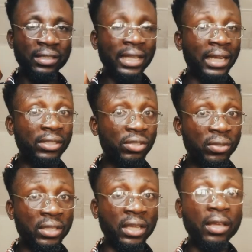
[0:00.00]
That is to
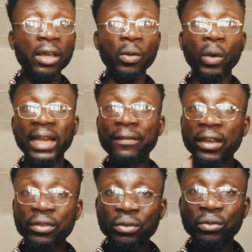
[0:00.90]
say, whatever
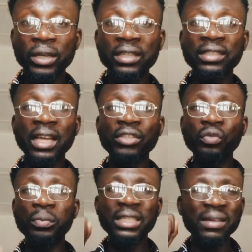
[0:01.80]
you're doing, that
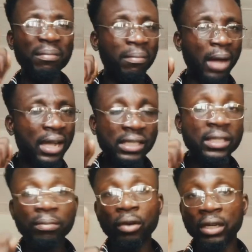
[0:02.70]
should be the
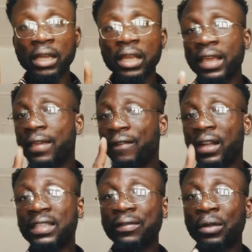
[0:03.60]
maximum. In
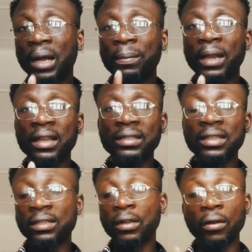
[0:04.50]
fact, if your
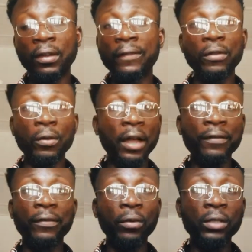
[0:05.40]
appliances or if you
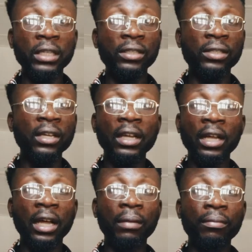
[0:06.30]
have a voltage
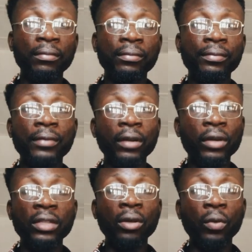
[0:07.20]

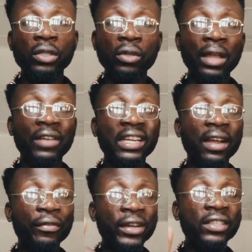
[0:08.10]
regulator or whatsoever
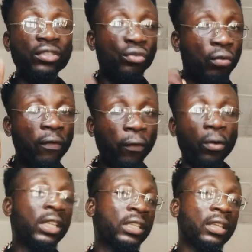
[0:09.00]
that reaches
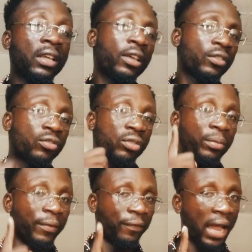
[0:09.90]
240, you
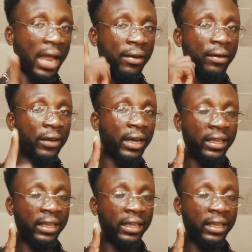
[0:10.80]
should be very